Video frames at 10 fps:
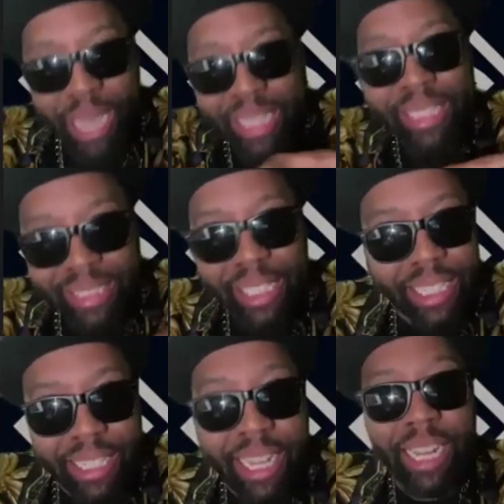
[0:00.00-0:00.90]
by the
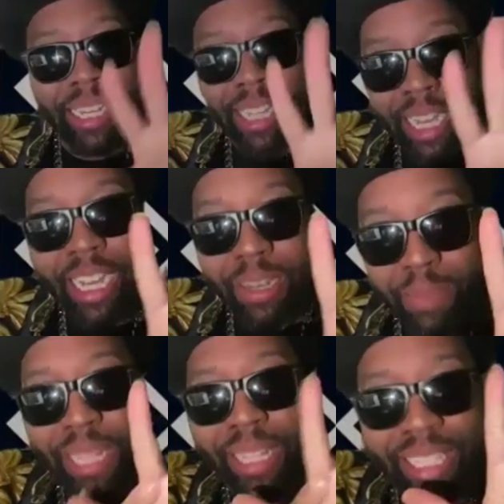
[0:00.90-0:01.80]
sun.
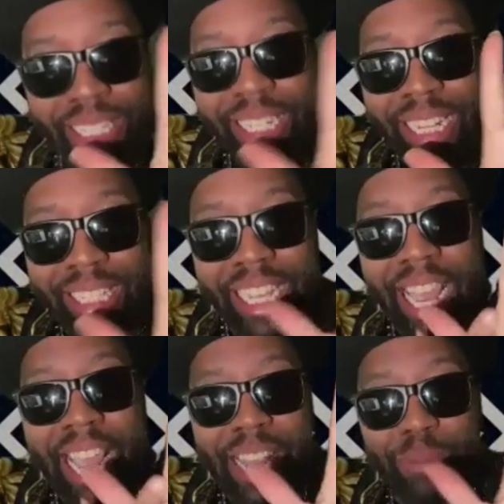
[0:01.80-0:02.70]
Non-melanin is
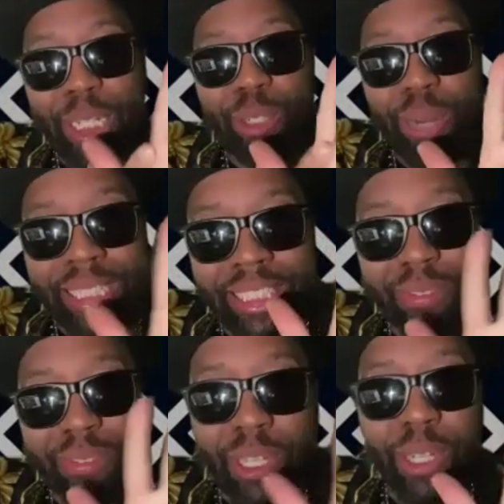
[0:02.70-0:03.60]
a
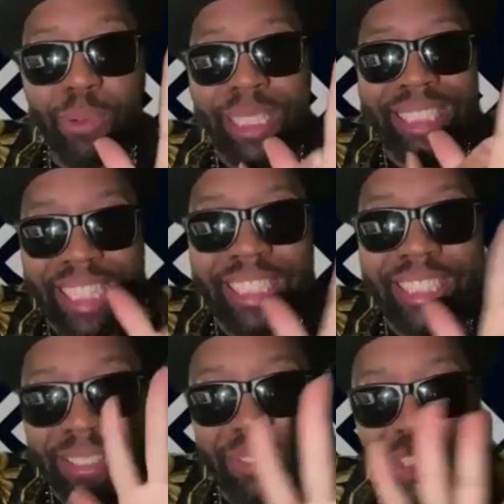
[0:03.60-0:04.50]
regressive,
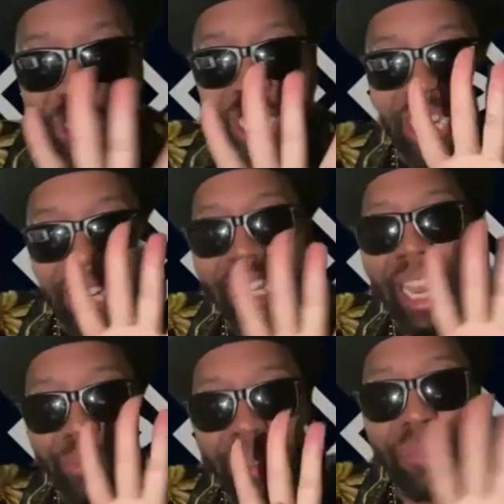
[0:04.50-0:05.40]
recessive gene
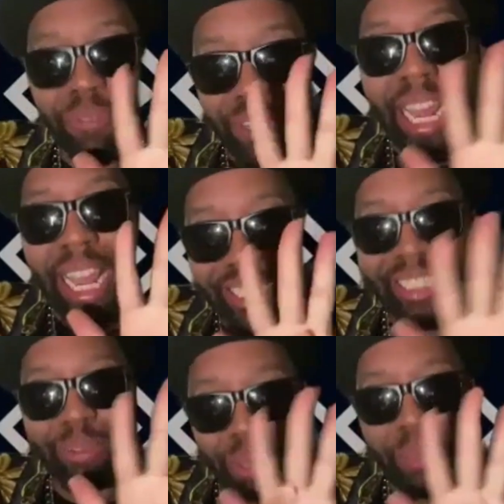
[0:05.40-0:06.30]
that
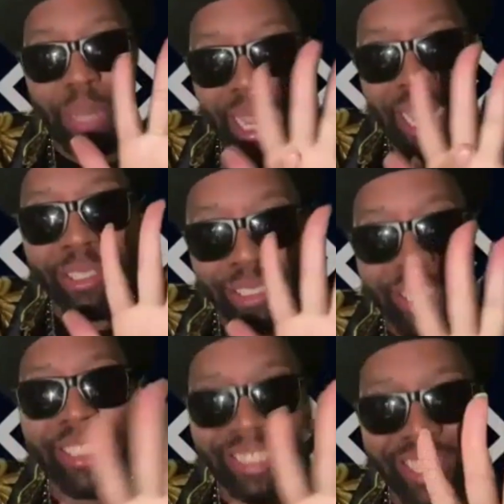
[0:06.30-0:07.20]
reflects, repels
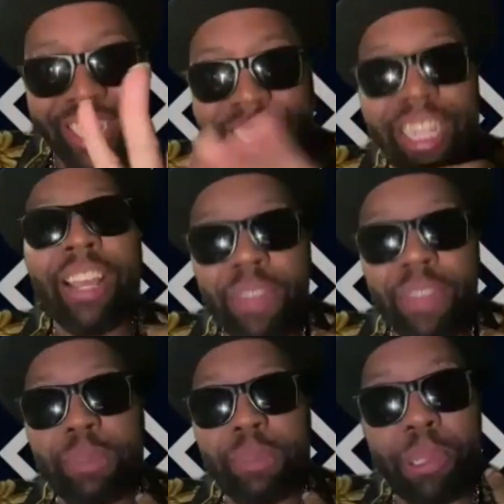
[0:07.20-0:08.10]
the sun.
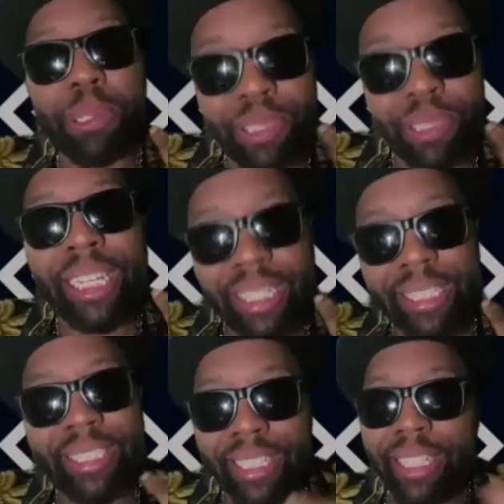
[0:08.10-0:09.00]
This pulls mm-hmm. in
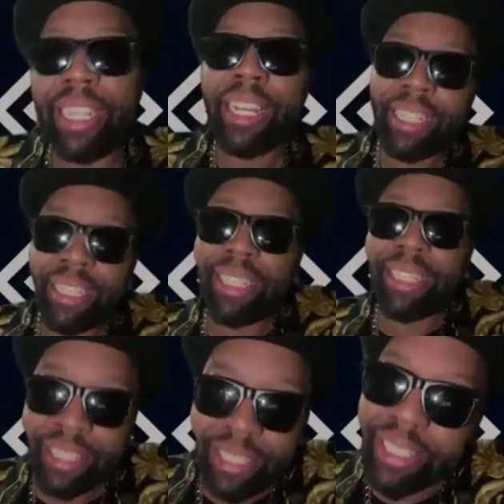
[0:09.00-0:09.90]
the sun. Get,
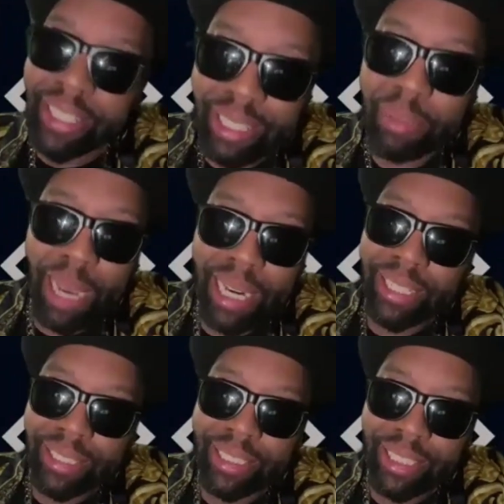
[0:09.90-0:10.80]
exactly. get them out of
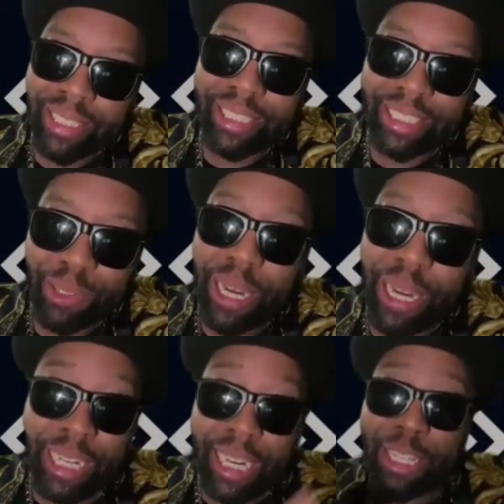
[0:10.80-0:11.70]
here, still in this story.
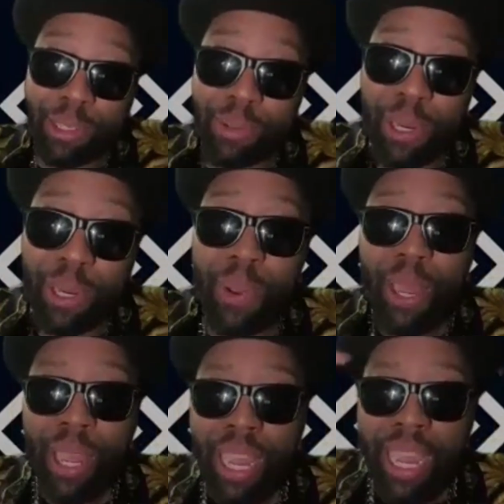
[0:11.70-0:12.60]
And then, like you know,
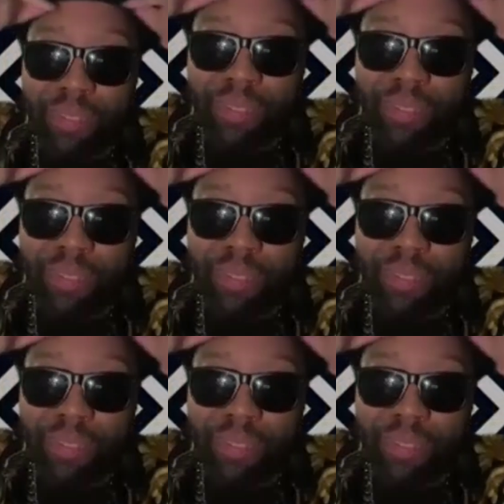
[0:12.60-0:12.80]
if